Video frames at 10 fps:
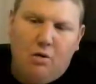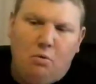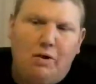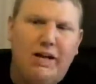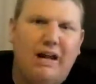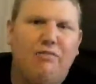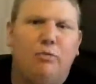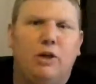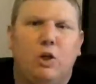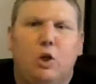What have
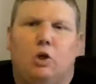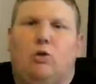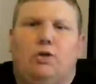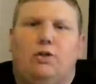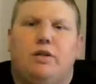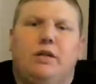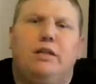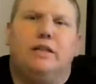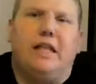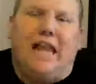we learned
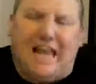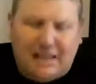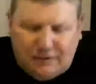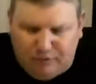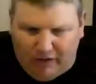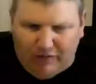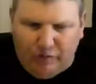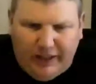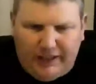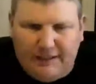in the last 5
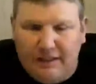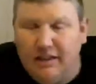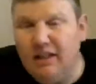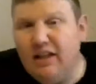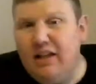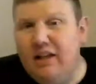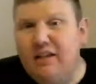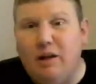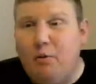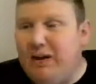weeks
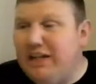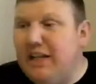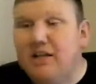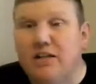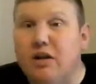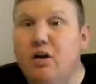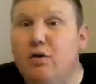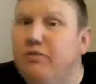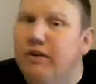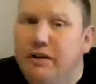that we didn't
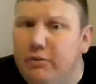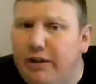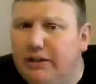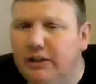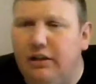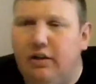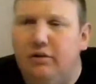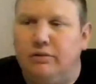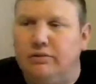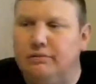know 5 weeks
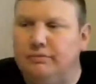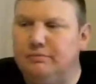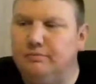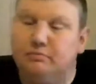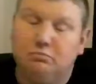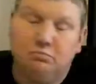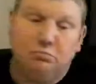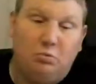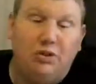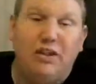ago?
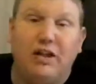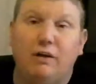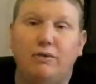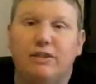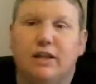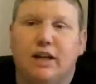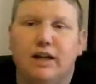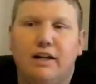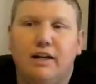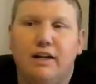One thing I would
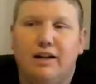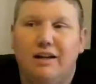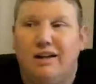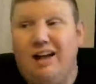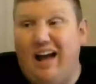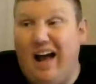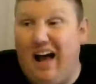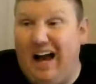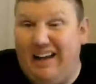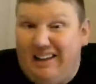say,
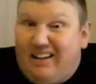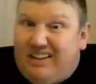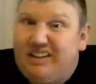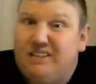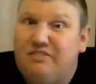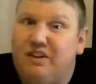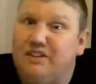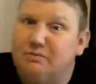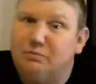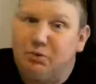I think the XFL
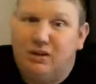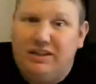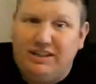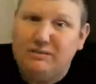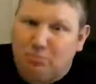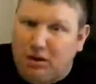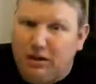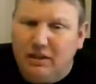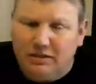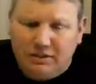is a pretty decent
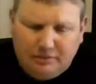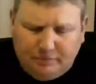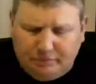product.